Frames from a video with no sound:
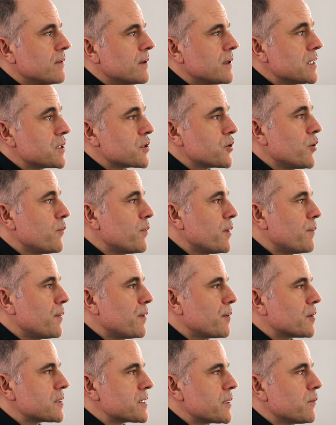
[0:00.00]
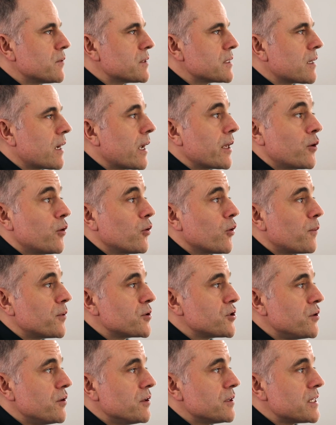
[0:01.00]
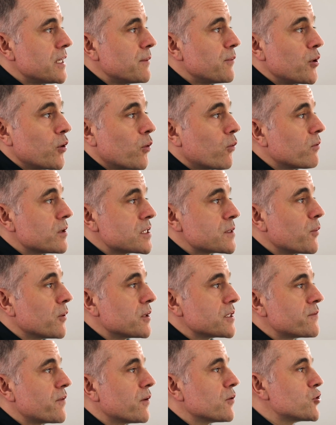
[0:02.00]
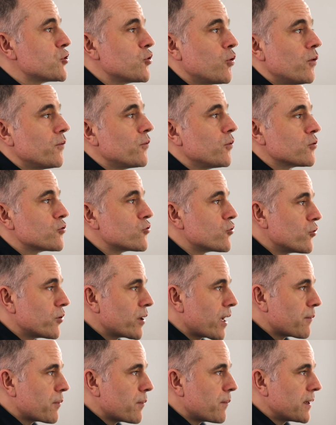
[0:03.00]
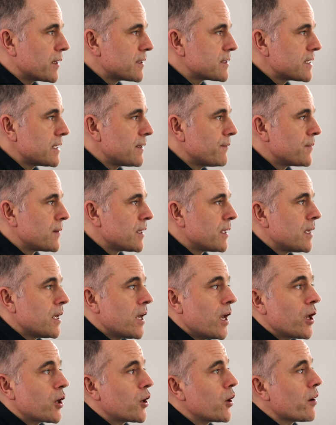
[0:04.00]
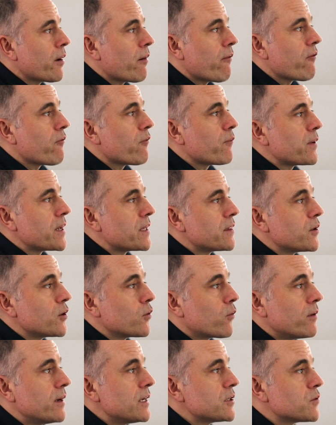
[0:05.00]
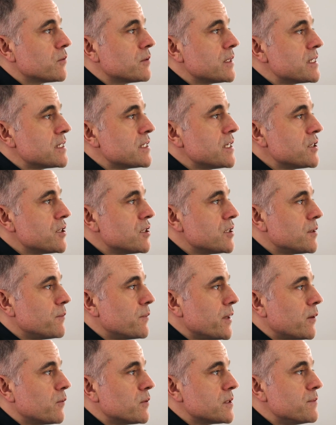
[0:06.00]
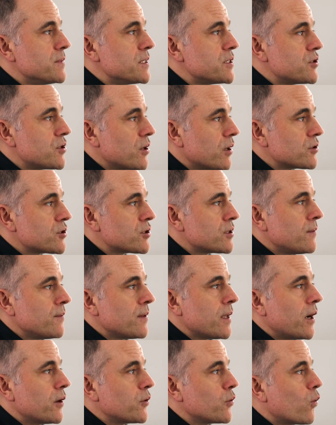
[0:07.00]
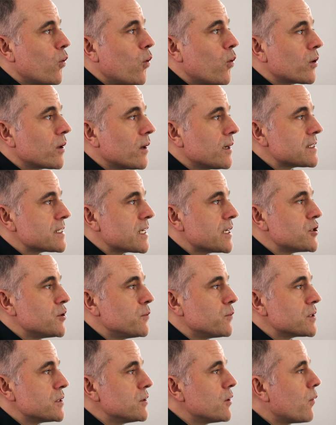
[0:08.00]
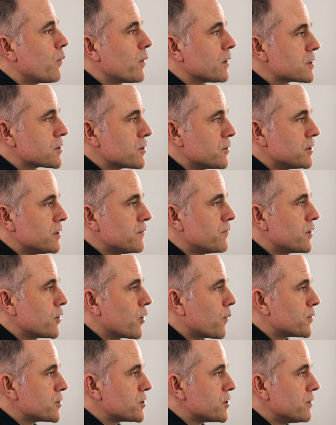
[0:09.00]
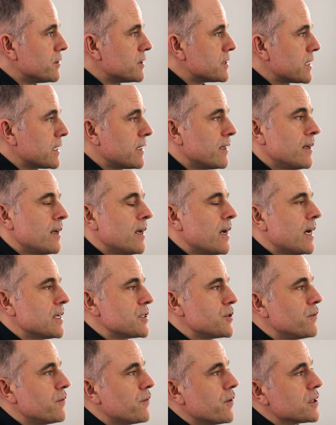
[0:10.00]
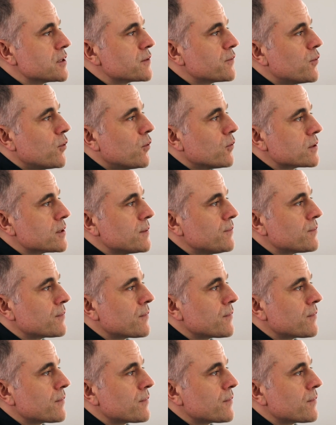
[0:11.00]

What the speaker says: This could be because it was a good opportunity but your response fell short of your true capability. It could, however, be that your initial decision to bid was misjudged and your organisation was not well suited for the opportunity as you first thought.